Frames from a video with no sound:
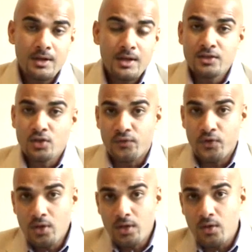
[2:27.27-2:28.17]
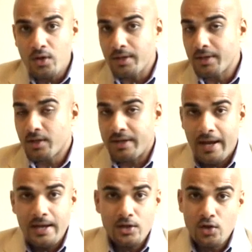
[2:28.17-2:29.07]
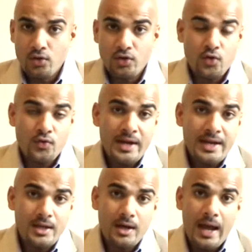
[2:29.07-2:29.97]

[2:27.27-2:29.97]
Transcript: So if you can create